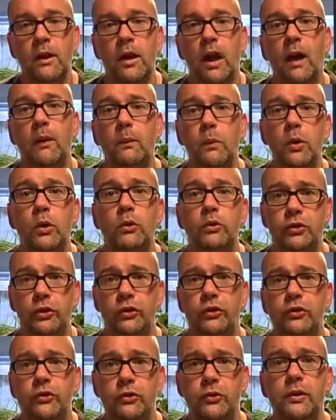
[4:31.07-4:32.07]
and we'll
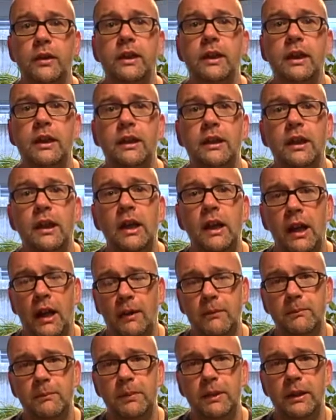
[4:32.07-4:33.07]
just join in
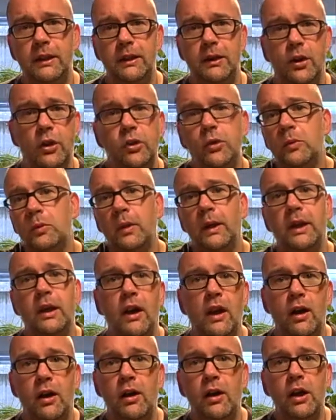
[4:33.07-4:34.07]
and be who we
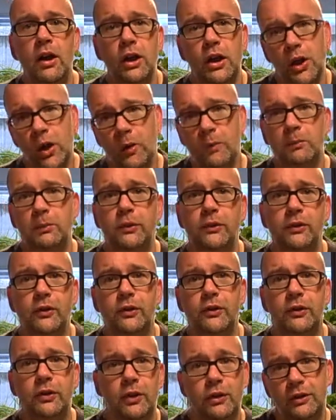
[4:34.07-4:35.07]
are,
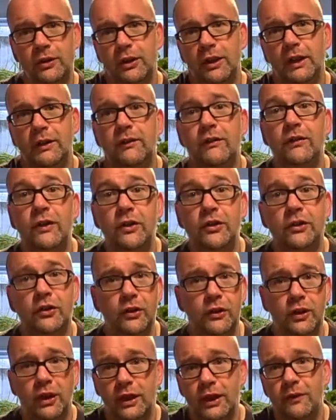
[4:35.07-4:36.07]
competent and
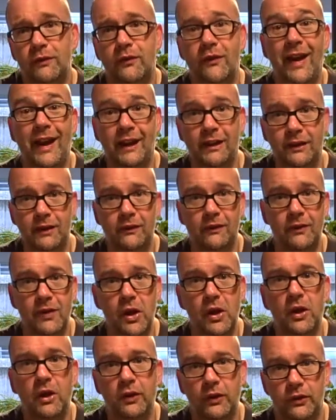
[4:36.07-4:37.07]
efficient and effective
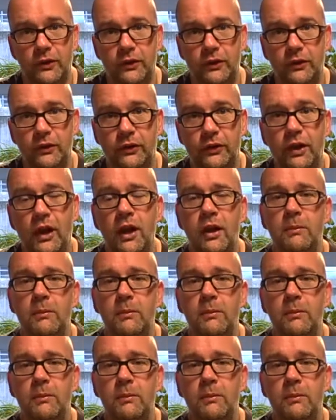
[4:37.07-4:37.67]
learners,